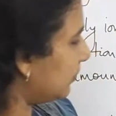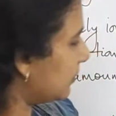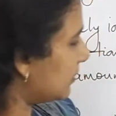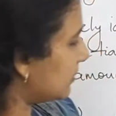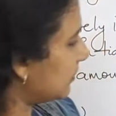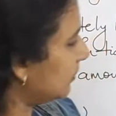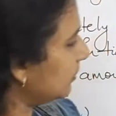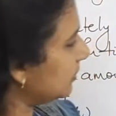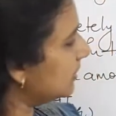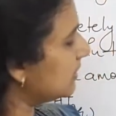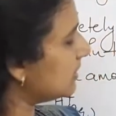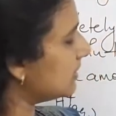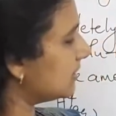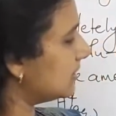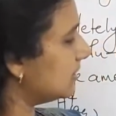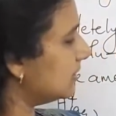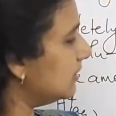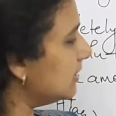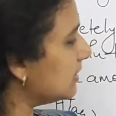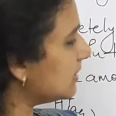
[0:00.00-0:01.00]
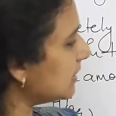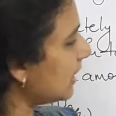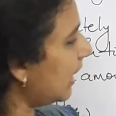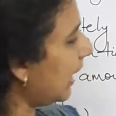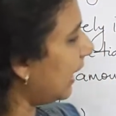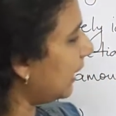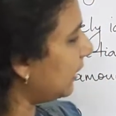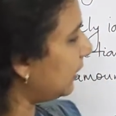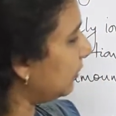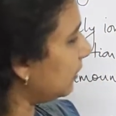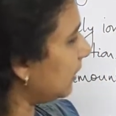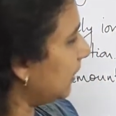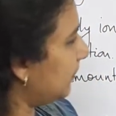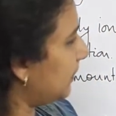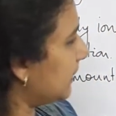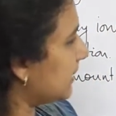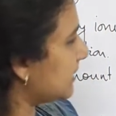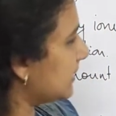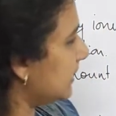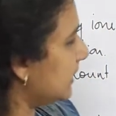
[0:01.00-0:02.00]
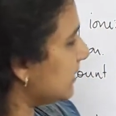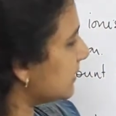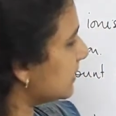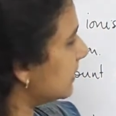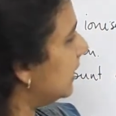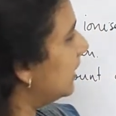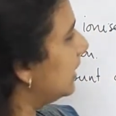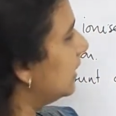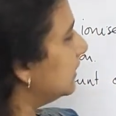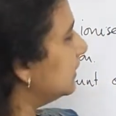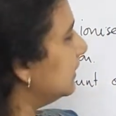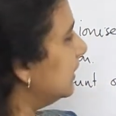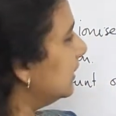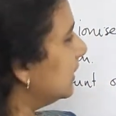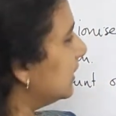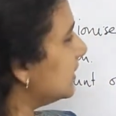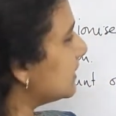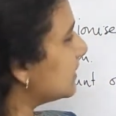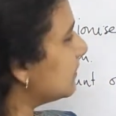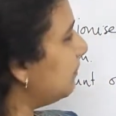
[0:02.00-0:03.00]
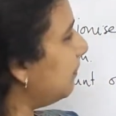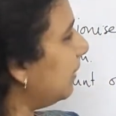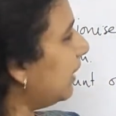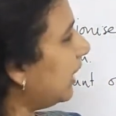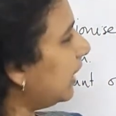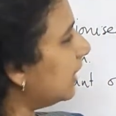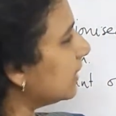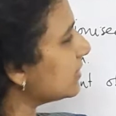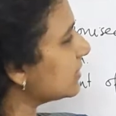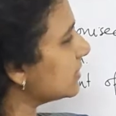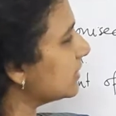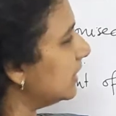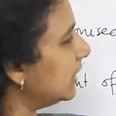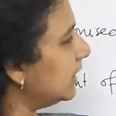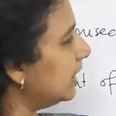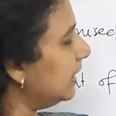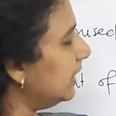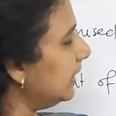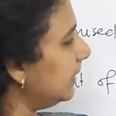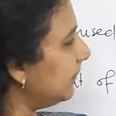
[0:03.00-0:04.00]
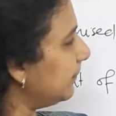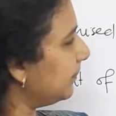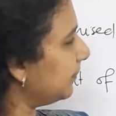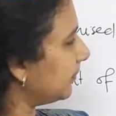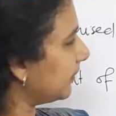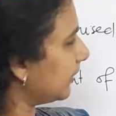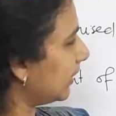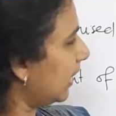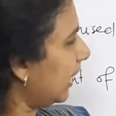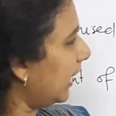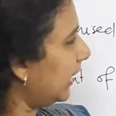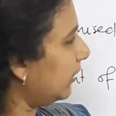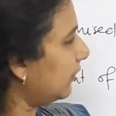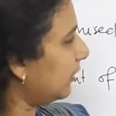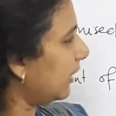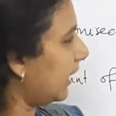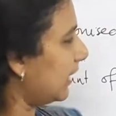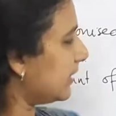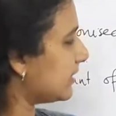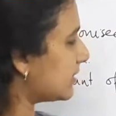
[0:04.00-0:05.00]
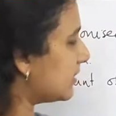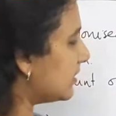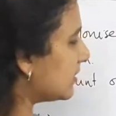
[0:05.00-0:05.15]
So this arrow represents there is partially ionized.